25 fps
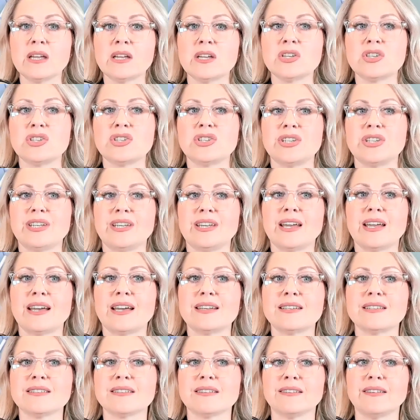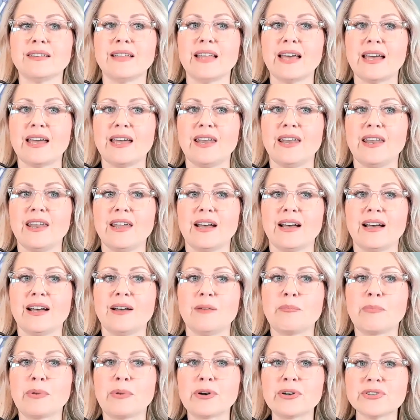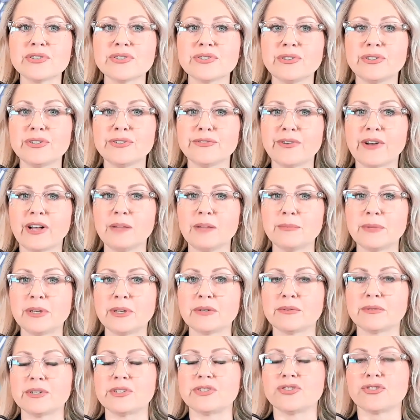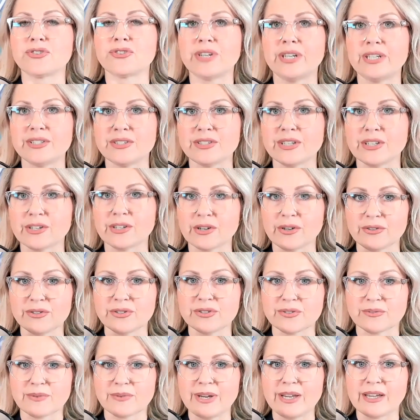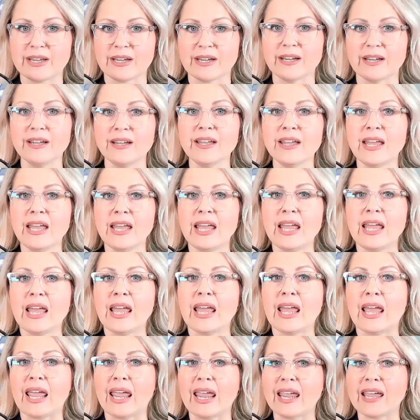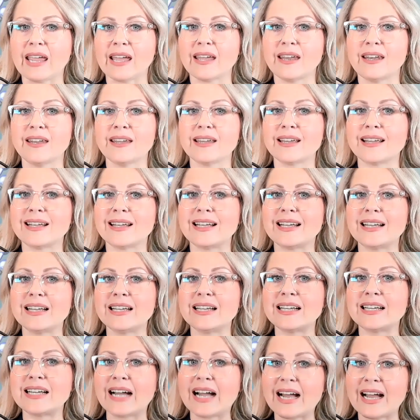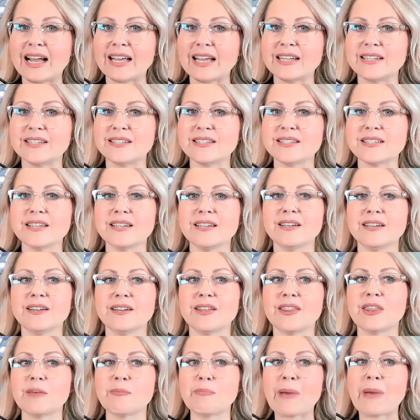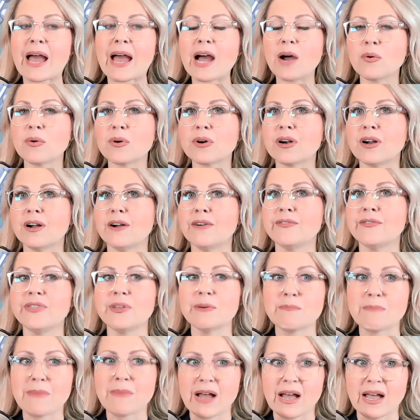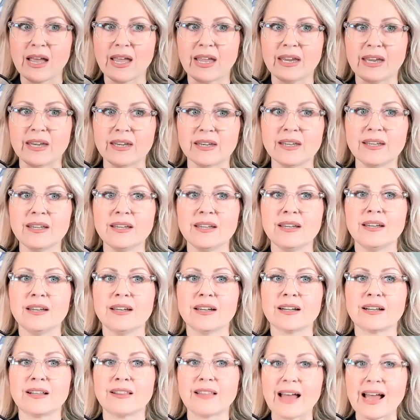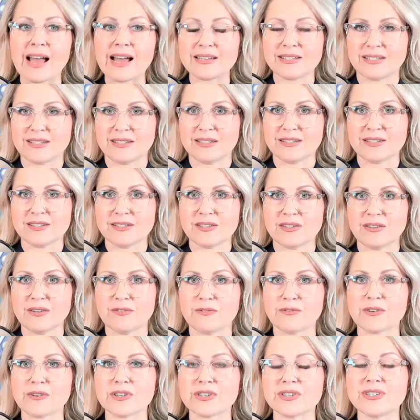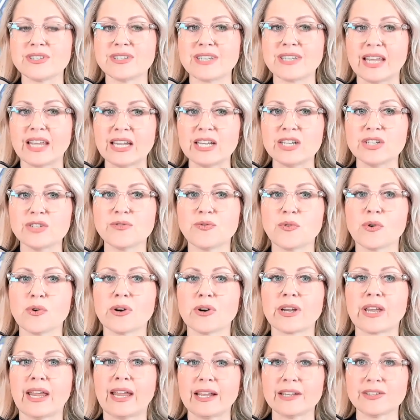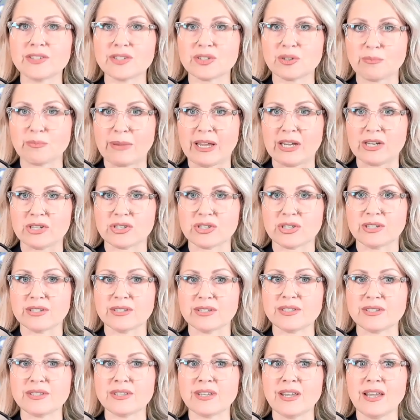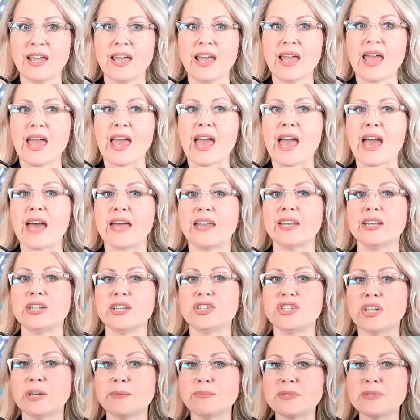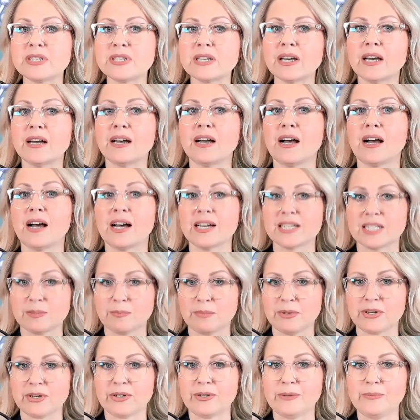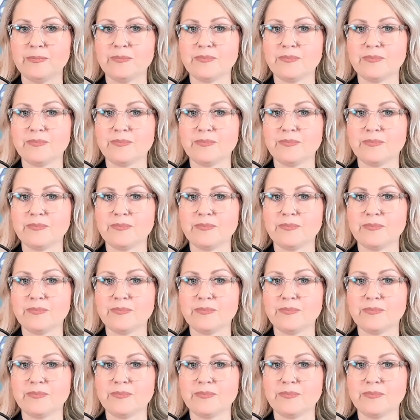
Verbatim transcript: She has led personal development retreats in Costa Rica and guides the Power of the Mind classes for stage four cancer patients at CHIPSA Hospital.